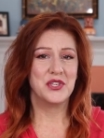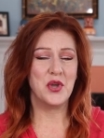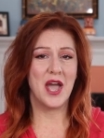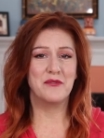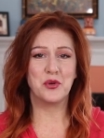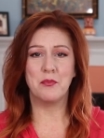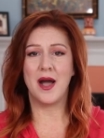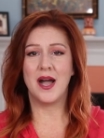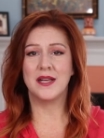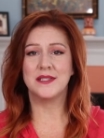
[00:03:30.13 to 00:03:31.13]
You have your
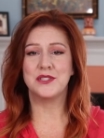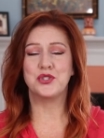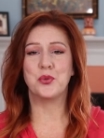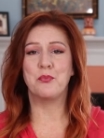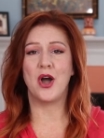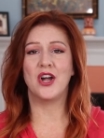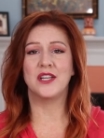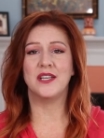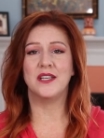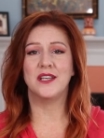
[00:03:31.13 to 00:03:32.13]
mind, your
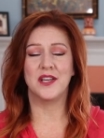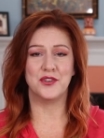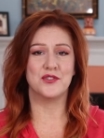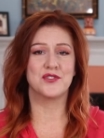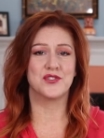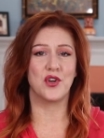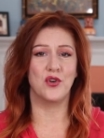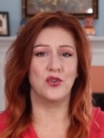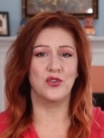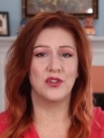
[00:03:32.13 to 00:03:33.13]
body, and your
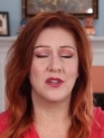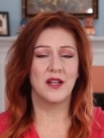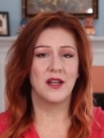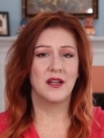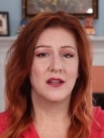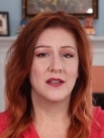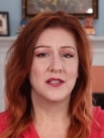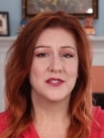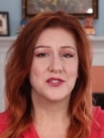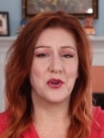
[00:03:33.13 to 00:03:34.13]
soul.
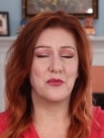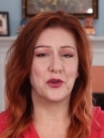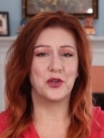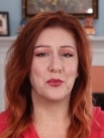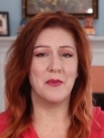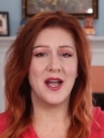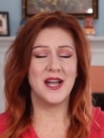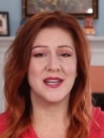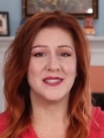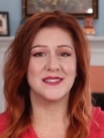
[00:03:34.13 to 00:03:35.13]
So for your
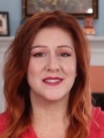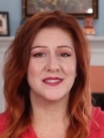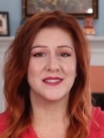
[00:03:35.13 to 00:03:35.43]
mind,